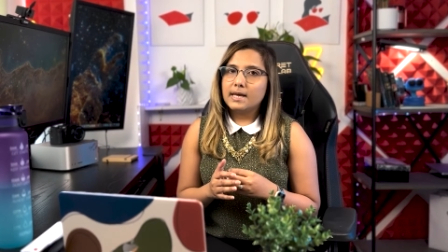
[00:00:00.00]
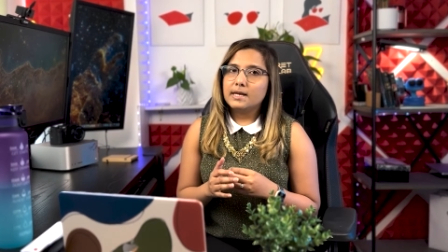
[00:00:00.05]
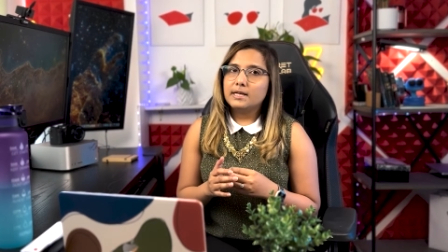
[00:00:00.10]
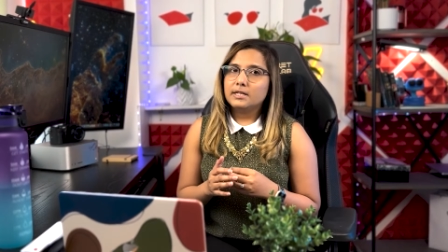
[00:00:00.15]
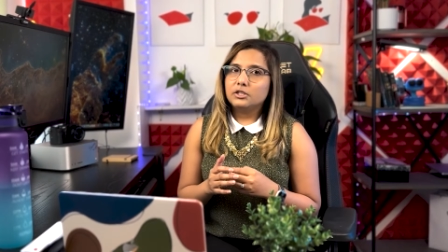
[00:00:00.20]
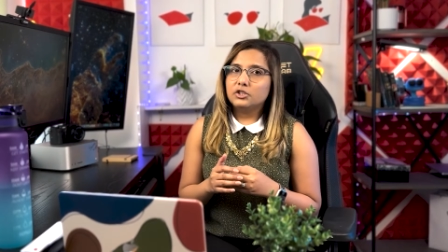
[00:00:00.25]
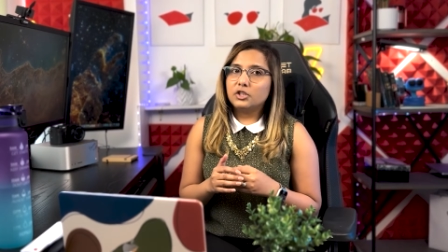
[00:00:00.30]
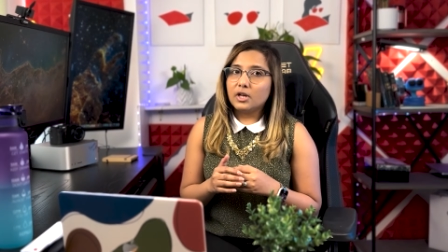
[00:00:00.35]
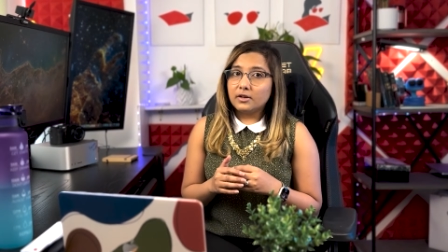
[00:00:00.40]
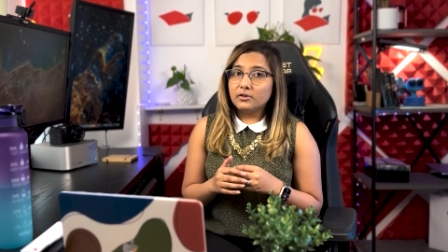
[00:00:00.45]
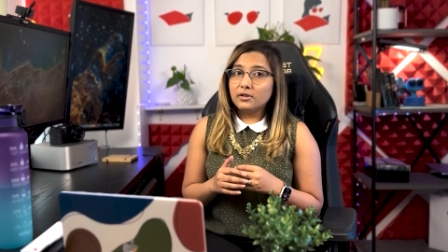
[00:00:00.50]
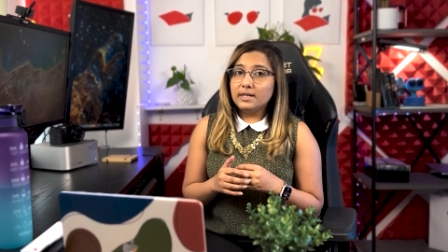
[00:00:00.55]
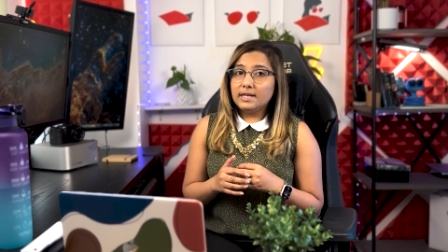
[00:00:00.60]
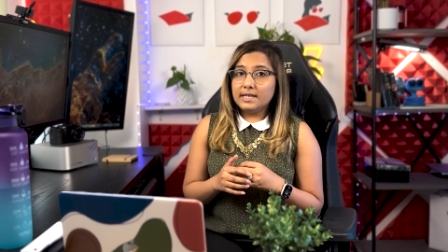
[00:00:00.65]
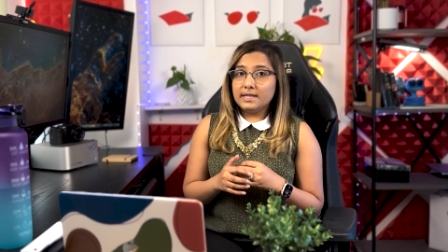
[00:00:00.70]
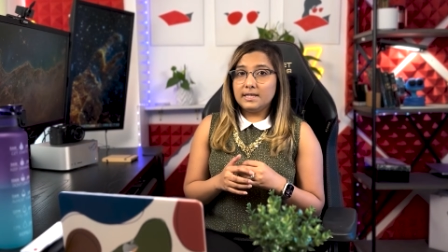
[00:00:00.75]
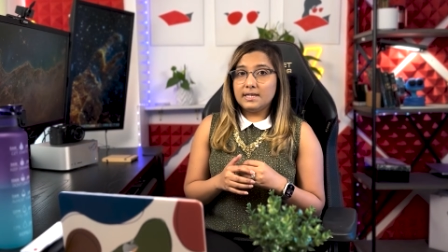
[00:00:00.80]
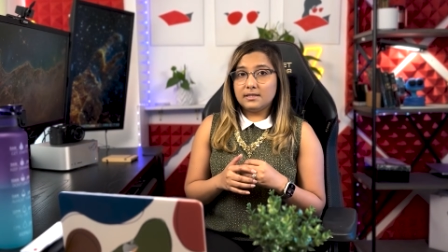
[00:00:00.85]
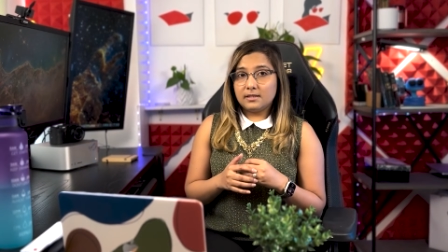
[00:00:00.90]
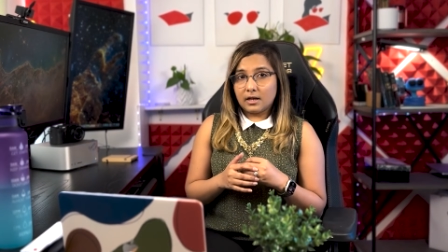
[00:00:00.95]

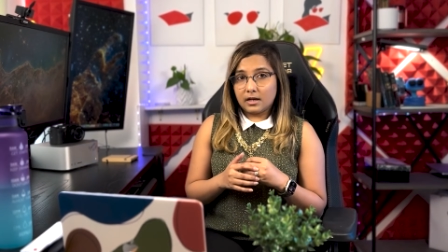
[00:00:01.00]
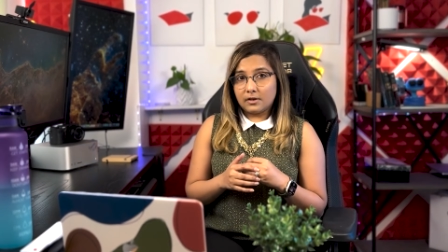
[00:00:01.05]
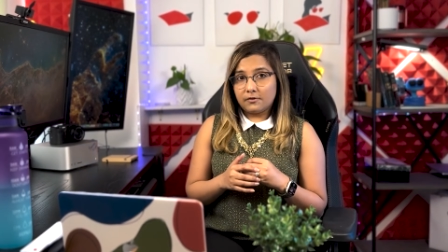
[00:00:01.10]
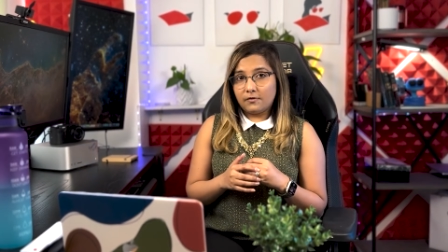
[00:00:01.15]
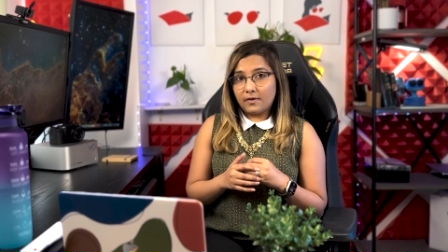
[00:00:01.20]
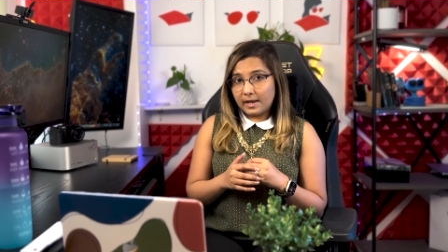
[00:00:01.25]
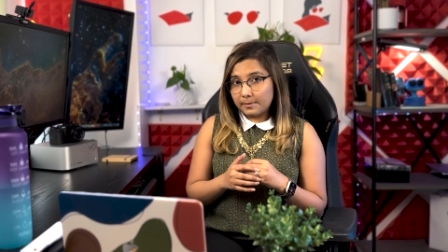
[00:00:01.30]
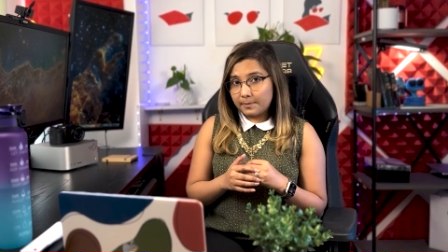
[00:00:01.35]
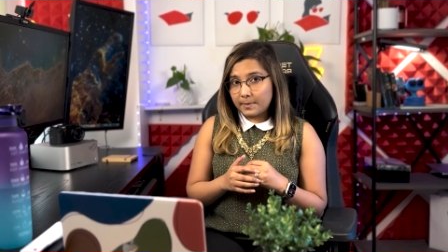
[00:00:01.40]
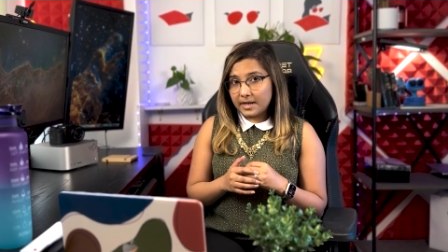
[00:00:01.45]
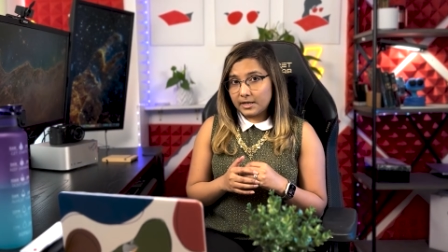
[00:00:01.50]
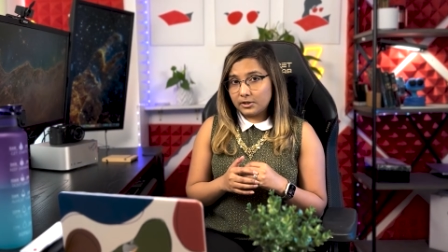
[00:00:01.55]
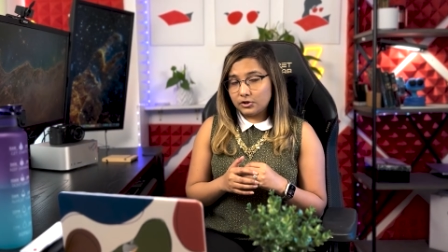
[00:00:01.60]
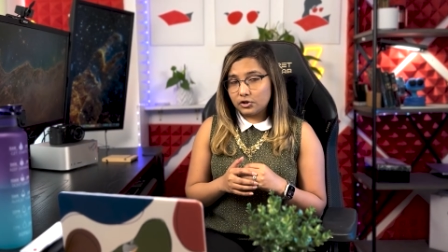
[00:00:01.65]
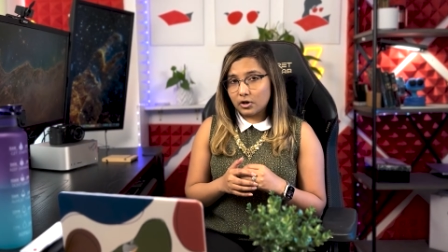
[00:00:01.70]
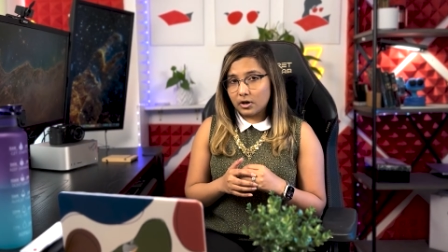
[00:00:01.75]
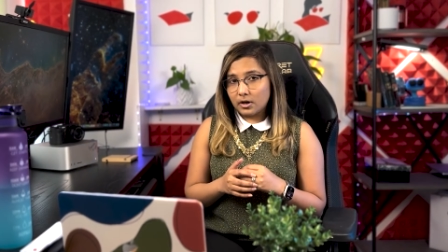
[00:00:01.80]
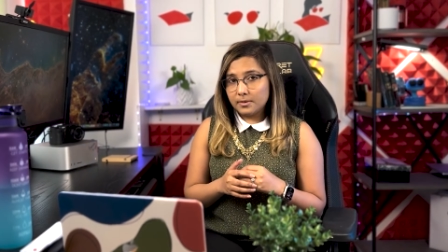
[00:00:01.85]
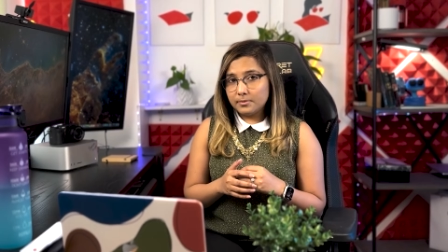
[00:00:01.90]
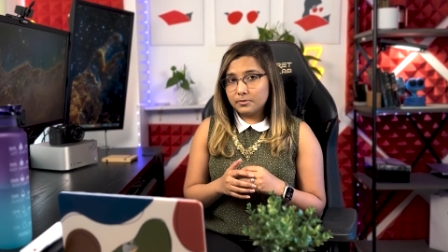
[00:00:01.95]
Generally, these are well paid
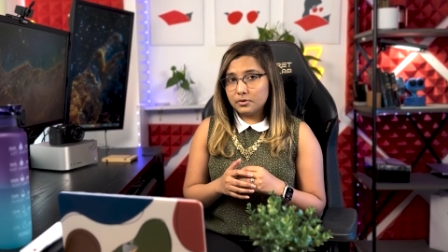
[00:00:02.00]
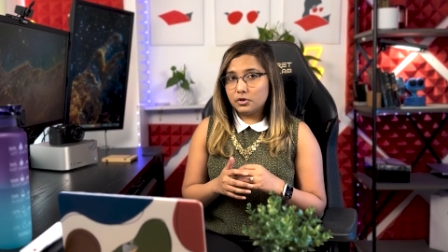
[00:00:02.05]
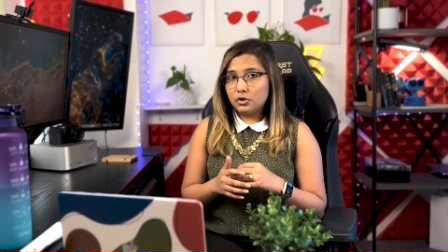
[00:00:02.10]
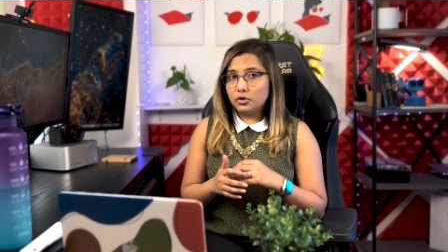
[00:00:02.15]
jobs.